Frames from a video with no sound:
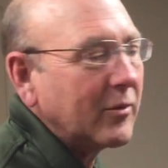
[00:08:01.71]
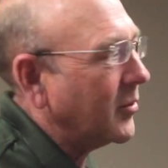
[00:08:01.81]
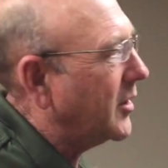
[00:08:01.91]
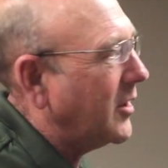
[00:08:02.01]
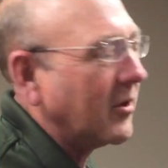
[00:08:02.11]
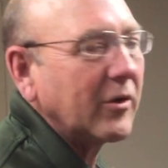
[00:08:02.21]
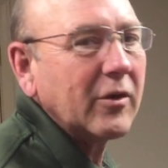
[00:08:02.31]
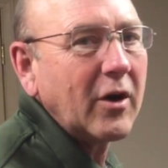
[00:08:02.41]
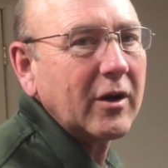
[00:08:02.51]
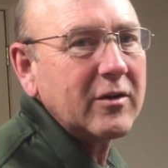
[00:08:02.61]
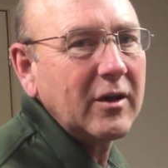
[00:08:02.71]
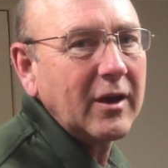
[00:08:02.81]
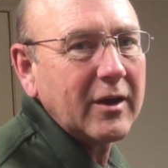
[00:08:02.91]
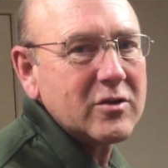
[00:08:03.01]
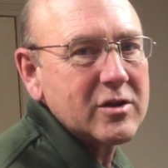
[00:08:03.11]
We're here to talk to
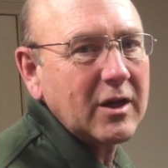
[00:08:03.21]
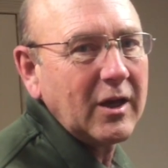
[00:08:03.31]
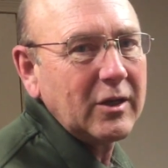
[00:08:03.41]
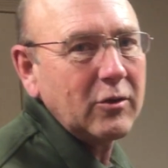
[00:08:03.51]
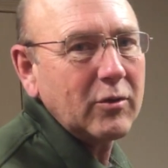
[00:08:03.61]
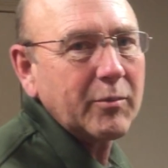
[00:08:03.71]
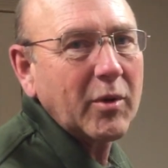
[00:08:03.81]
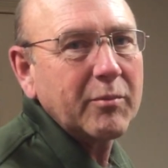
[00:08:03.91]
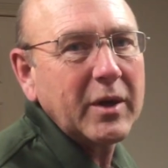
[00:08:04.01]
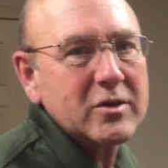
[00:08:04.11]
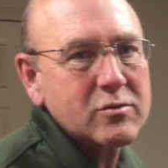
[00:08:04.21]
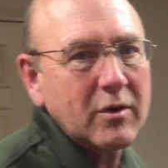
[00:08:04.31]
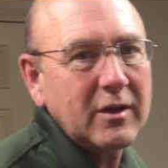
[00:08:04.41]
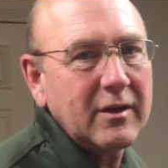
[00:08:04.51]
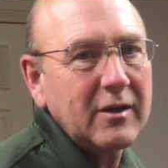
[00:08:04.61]
you, educate you, and
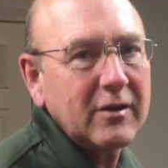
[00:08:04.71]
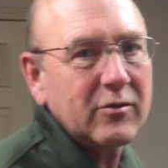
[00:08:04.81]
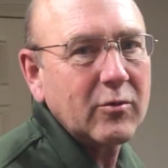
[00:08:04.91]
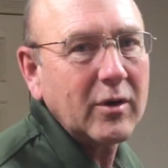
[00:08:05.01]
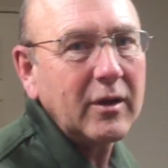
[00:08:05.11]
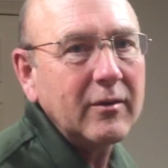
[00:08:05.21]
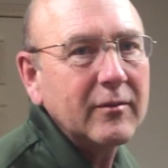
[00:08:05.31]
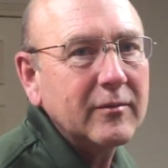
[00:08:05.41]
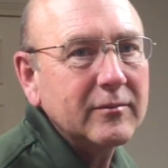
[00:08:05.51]
perpetuate the industry.